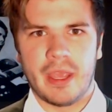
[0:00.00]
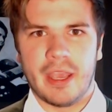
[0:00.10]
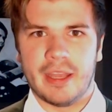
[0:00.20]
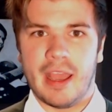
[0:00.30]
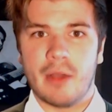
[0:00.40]

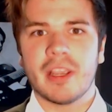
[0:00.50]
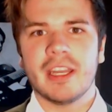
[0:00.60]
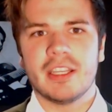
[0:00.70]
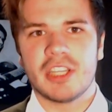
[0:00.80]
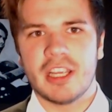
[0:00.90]
and how can
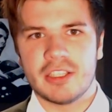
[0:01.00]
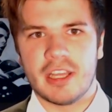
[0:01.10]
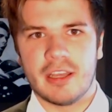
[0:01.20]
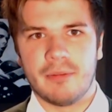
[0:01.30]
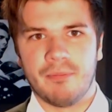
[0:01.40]
he change
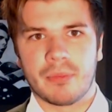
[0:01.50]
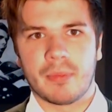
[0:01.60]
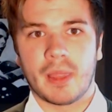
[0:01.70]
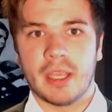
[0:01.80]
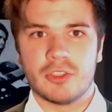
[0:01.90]
that.
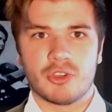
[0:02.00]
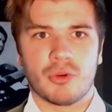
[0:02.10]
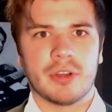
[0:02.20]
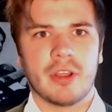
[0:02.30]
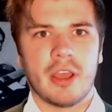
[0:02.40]
In
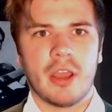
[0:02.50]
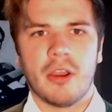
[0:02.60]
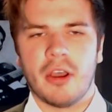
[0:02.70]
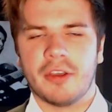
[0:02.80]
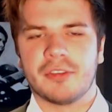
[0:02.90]
short,
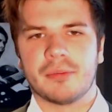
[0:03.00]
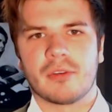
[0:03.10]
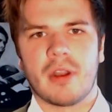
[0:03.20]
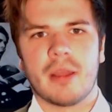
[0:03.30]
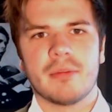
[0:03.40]

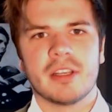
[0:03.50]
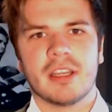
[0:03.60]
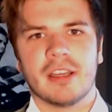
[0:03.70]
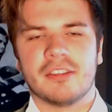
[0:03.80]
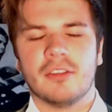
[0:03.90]
unsubscribing
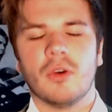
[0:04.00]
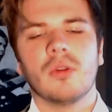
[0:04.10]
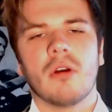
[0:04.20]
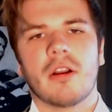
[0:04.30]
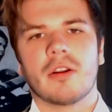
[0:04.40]
is no
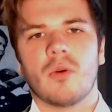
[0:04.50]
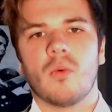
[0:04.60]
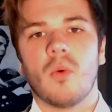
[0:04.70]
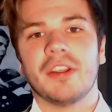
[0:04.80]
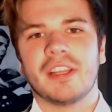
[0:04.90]
longer a
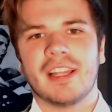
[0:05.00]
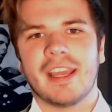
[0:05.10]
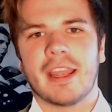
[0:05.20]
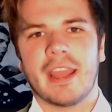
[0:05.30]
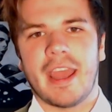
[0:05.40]

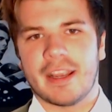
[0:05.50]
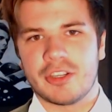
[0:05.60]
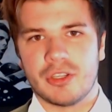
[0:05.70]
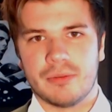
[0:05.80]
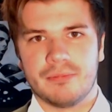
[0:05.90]
one-click action.